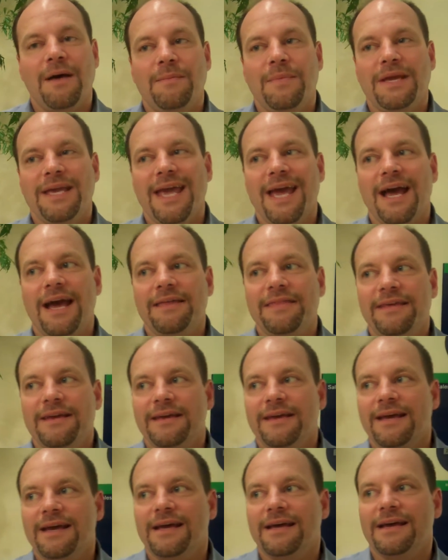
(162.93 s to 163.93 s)
I
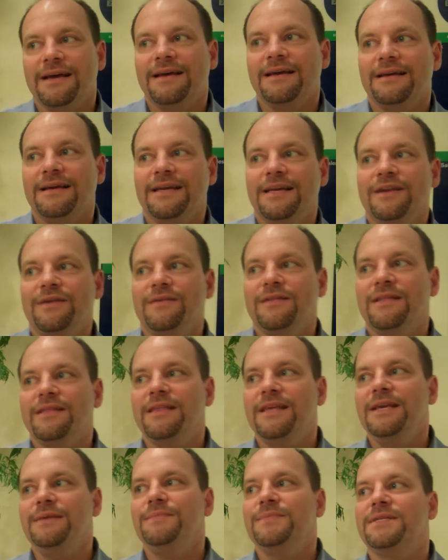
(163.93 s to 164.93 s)
think the
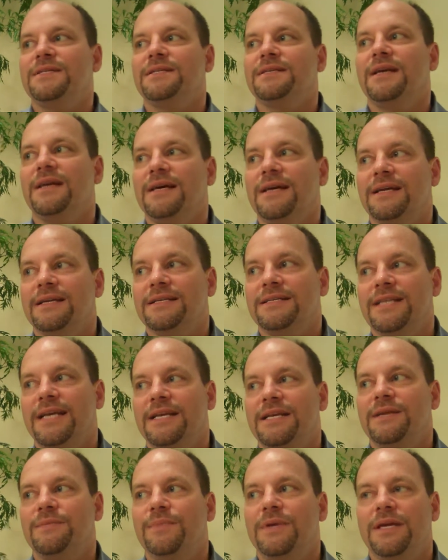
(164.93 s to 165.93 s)
themes
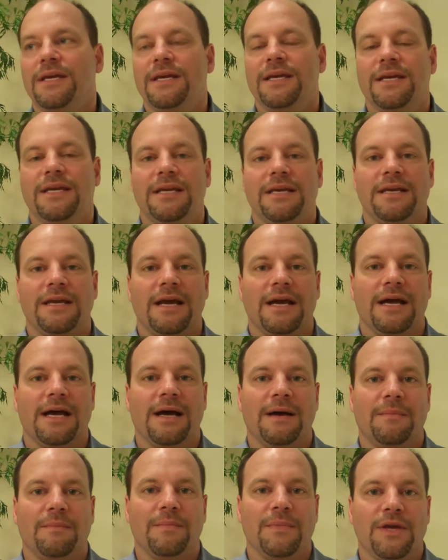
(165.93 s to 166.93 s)
tend to be
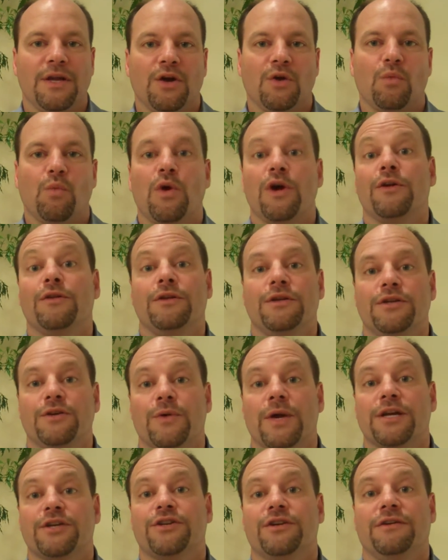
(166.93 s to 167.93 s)
where the
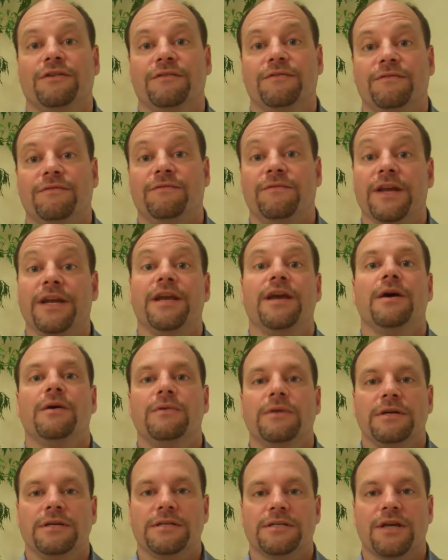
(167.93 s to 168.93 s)
direction of video
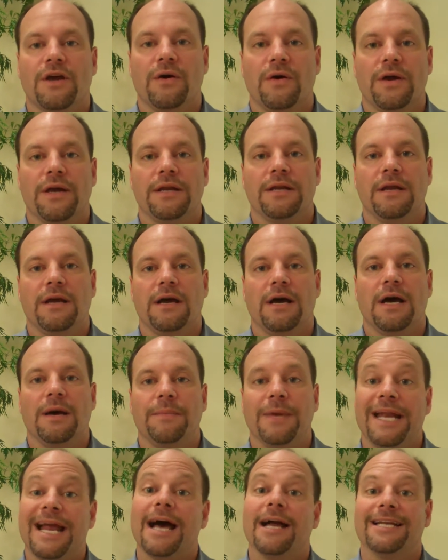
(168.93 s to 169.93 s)
is going,
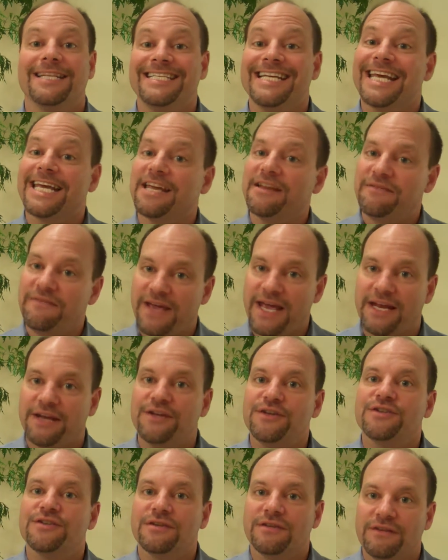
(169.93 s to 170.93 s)
and how to take
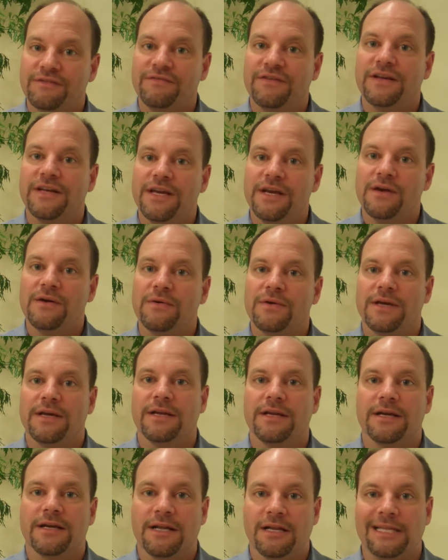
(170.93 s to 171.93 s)
advantage of video
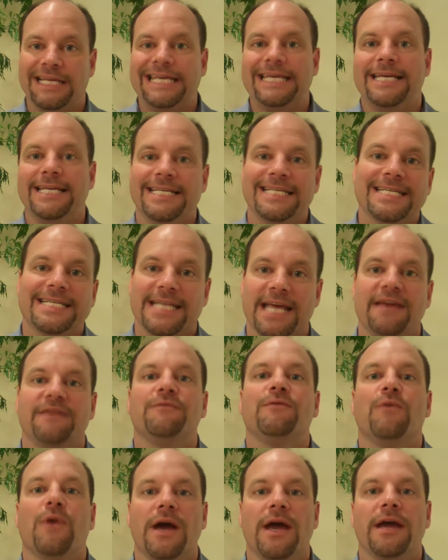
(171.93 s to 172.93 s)
in a clean,
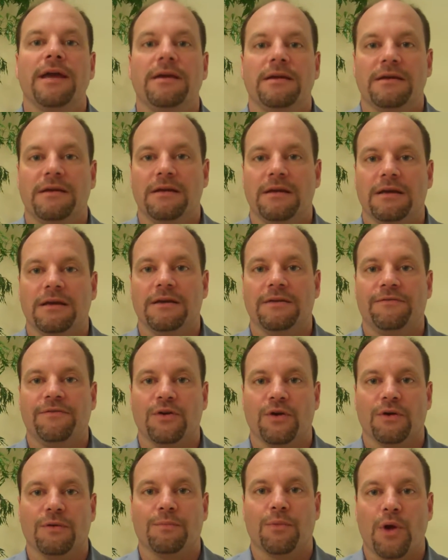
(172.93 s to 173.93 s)
safe way if
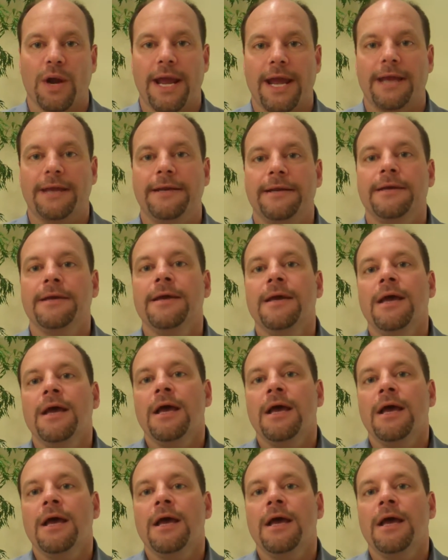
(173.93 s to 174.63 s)
you're a brand.